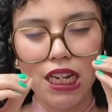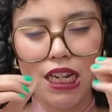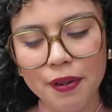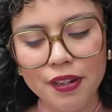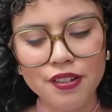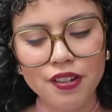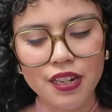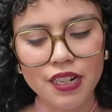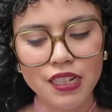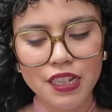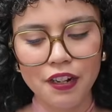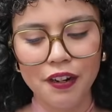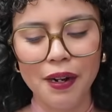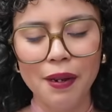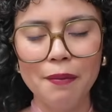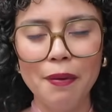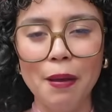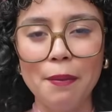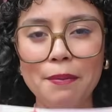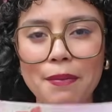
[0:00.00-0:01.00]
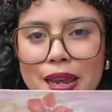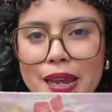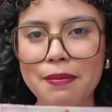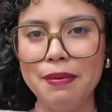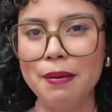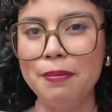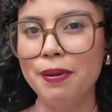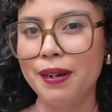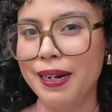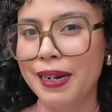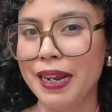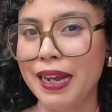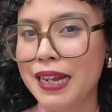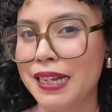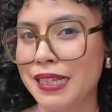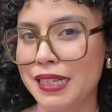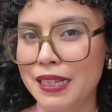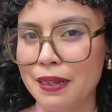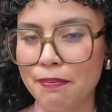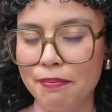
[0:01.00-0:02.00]
I'm also considering about maybe putting
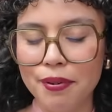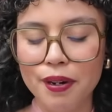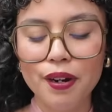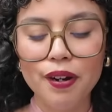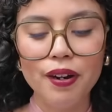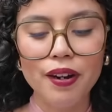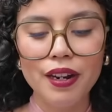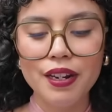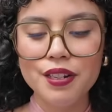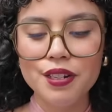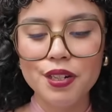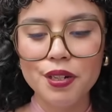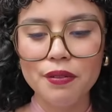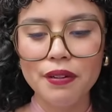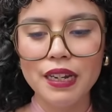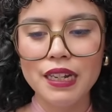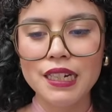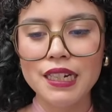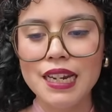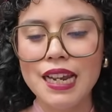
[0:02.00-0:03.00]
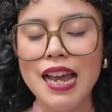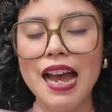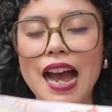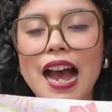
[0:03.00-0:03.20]
a zipper into it.